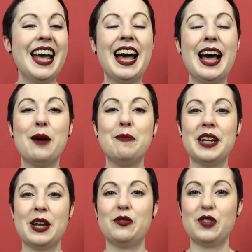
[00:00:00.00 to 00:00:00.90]
But
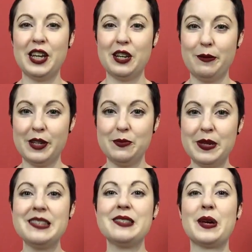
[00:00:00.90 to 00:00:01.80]
now I've taken her
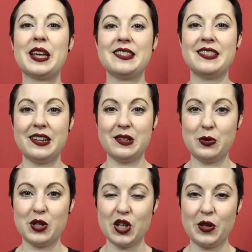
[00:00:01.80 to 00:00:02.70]
measurements, so I can start
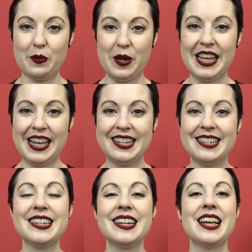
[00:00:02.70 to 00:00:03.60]
swatching on the weekend
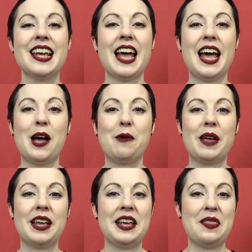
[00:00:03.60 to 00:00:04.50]

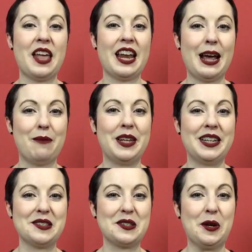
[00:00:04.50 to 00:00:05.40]
and get that happening.
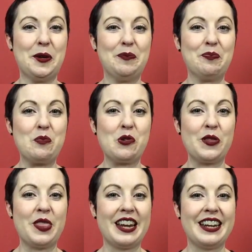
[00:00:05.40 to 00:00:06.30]
So more on
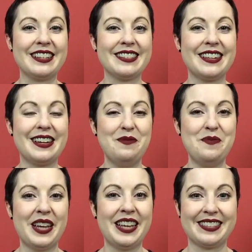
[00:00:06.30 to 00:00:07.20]
that next time. But
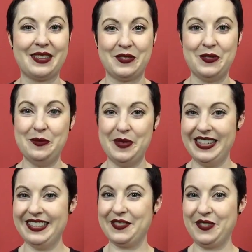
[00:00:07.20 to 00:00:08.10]
yes, I was very
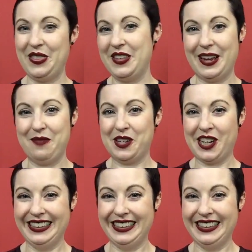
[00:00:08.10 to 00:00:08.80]
pleased to find the tape measure.